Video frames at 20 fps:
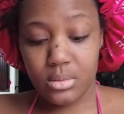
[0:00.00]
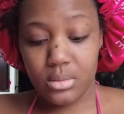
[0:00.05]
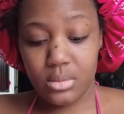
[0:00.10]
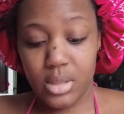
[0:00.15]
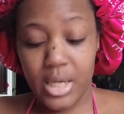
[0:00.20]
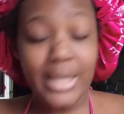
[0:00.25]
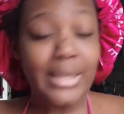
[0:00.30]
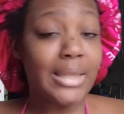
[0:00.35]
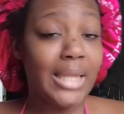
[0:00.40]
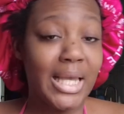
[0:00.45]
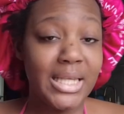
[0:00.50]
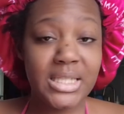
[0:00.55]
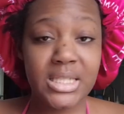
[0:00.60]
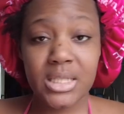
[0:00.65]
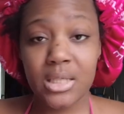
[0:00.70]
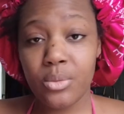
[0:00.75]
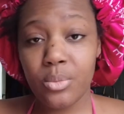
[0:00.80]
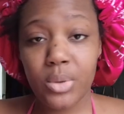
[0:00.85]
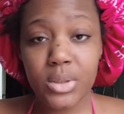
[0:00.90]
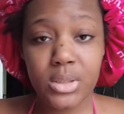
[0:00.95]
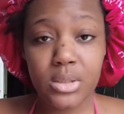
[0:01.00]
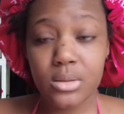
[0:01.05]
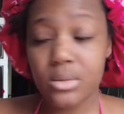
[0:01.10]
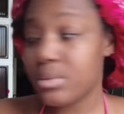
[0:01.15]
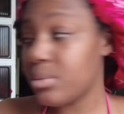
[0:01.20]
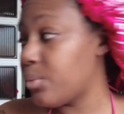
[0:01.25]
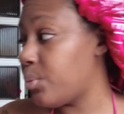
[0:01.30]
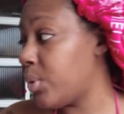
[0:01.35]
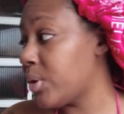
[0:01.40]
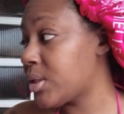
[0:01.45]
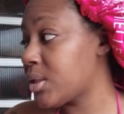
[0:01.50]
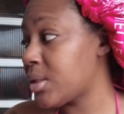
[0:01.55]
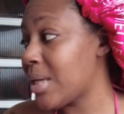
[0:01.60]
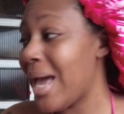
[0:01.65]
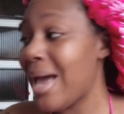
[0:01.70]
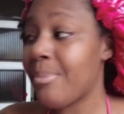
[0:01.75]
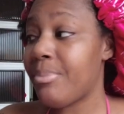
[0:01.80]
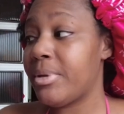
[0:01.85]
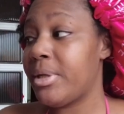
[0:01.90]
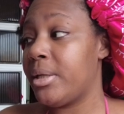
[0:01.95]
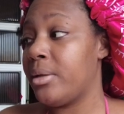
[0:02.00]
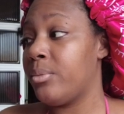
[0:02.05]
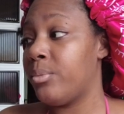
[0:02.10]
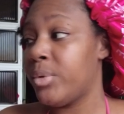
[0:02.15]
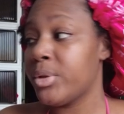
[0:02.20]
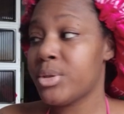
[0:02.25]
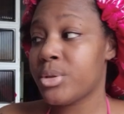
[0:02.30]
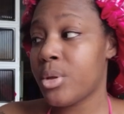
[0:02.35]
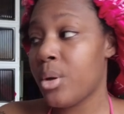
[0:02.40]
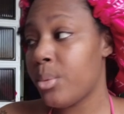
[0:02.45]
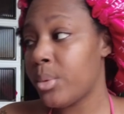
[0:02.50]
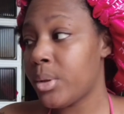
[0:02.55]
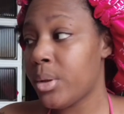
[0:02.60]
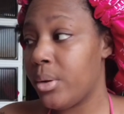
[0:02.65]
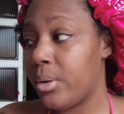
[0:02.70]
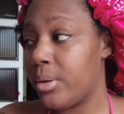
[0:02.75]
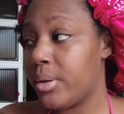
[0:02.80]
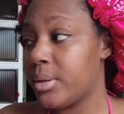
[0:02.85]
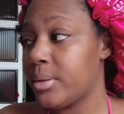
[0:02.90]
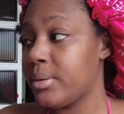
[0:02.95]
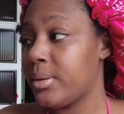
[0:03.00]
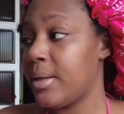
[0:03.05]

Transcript: And let's see what's happening, what's going on.